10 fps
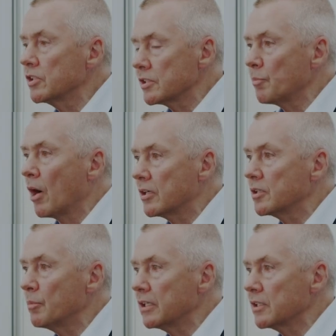aspire
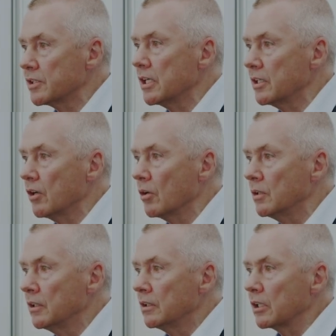to be the CEO.
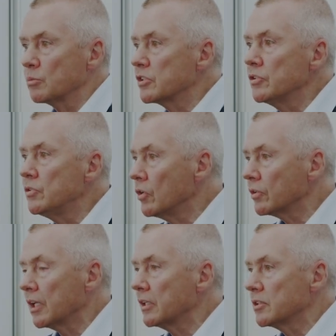That there was
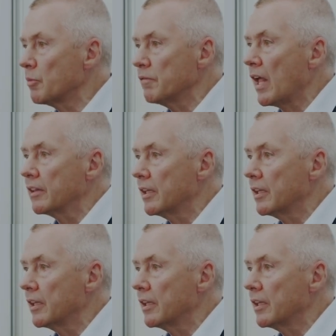nothing to prevent